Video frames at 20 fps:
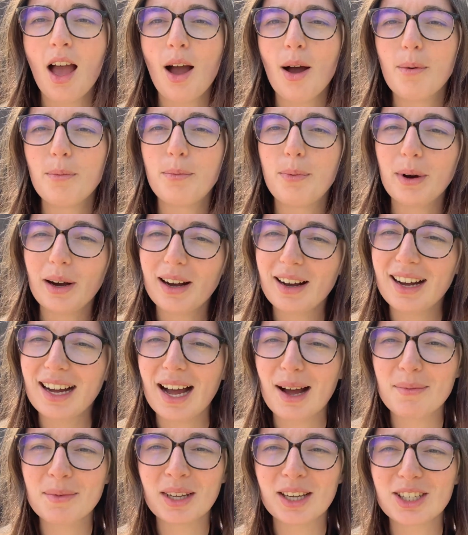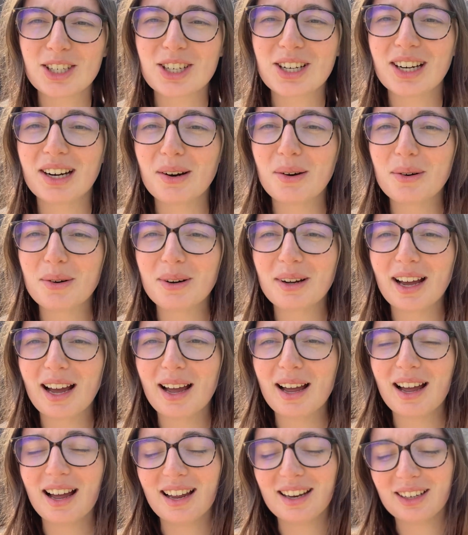But I'm not sure.
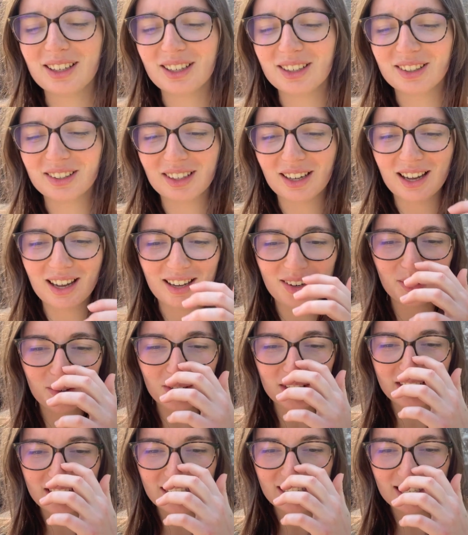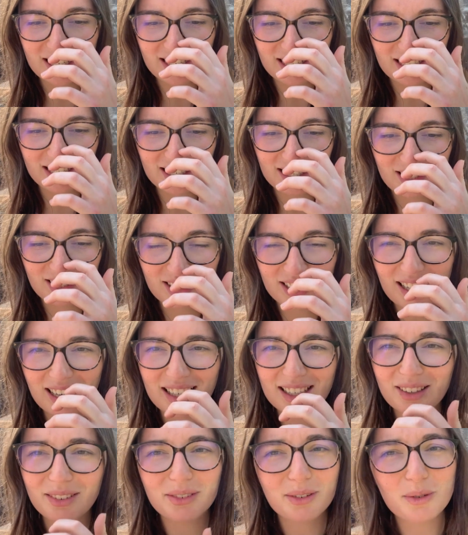I don't know. We'll see
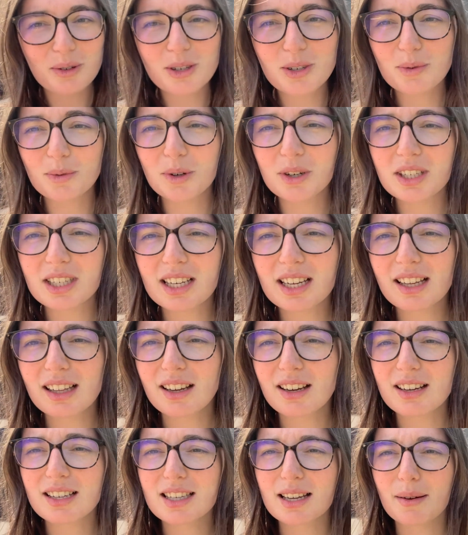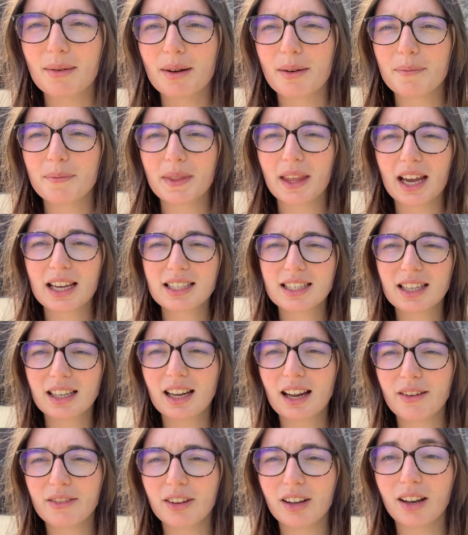tonight if it was worth it, because I still
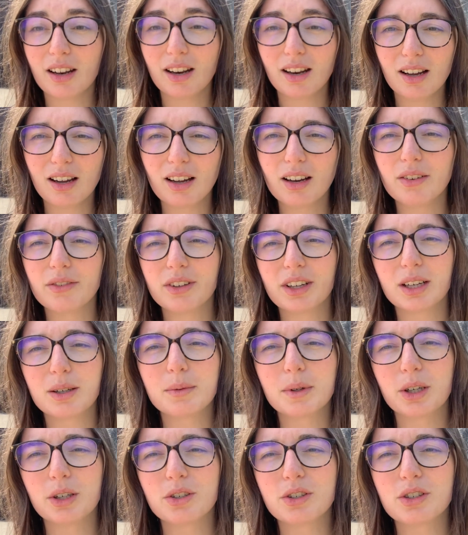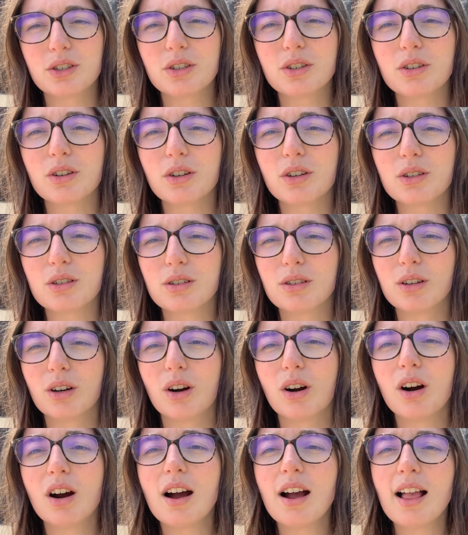have a lot of kilometers to
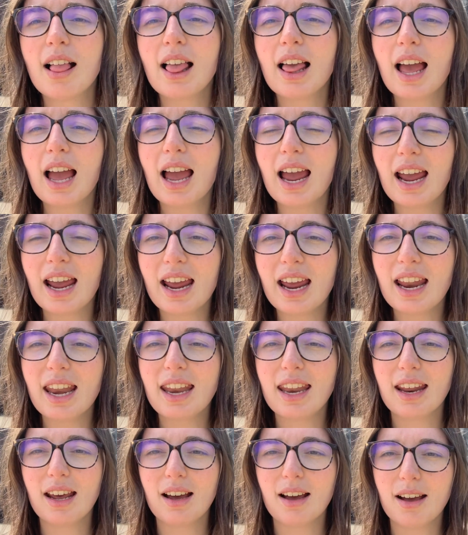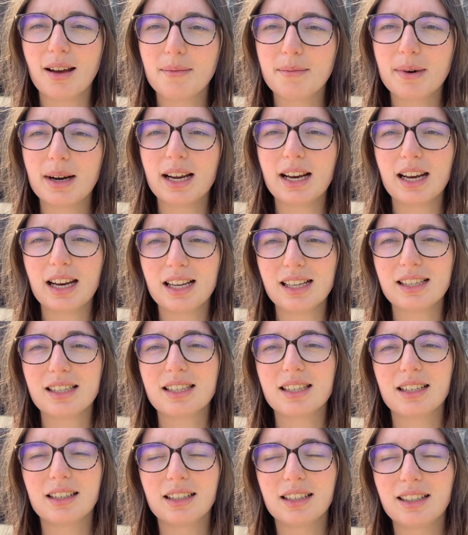go, and my legs
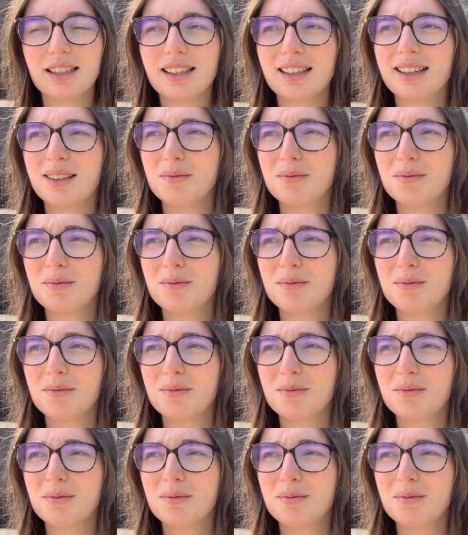are